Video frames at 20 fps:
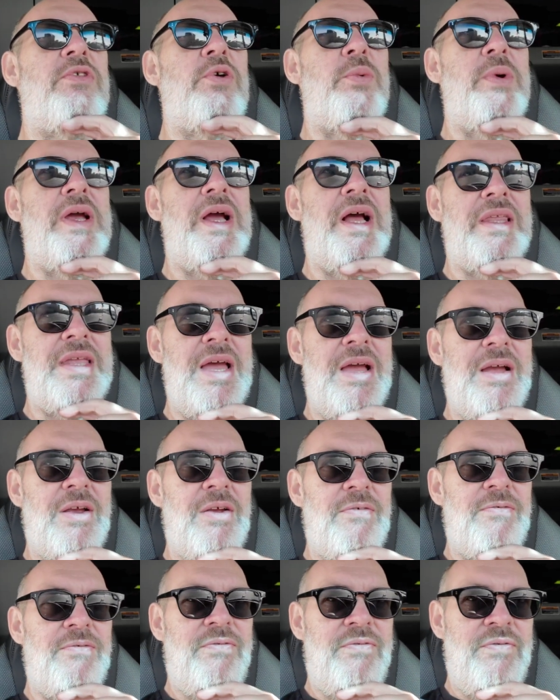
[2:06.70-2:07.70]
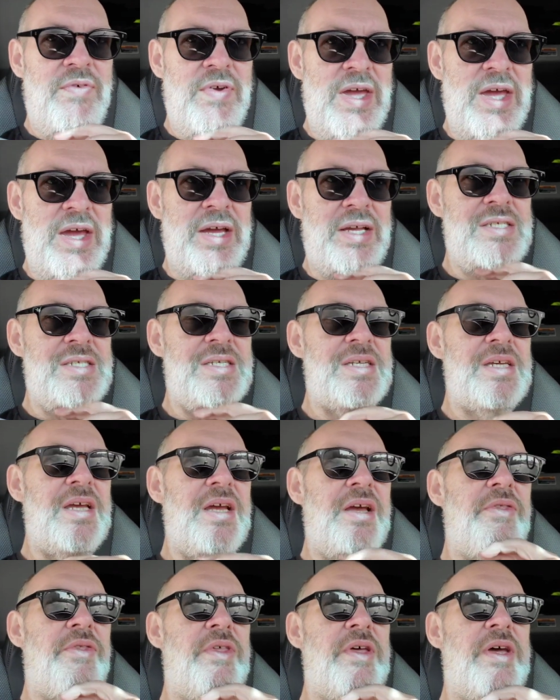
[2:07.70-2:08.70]
that we got that fixed.
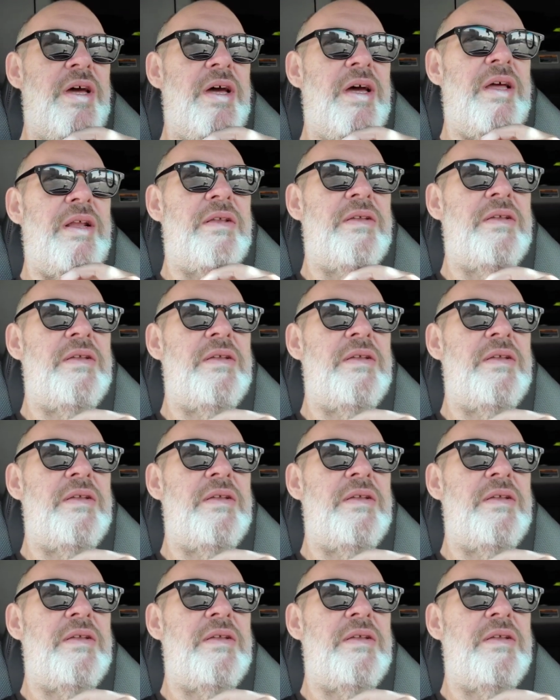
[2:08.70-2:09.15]
The